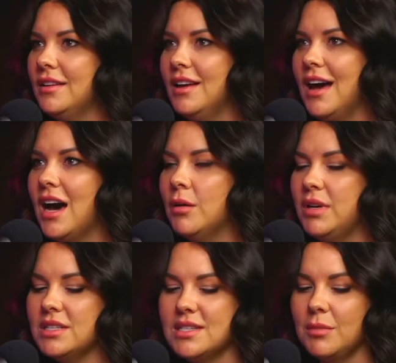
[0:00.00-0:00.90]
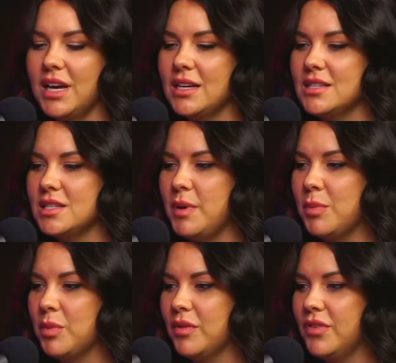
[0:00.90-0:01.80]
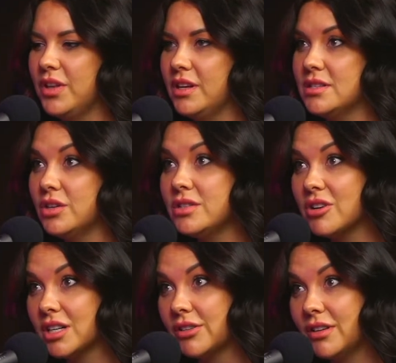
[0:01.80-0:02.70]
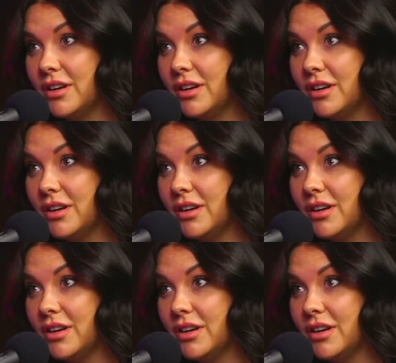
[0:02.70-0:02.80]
In some cases, people prefer there's no structure on there,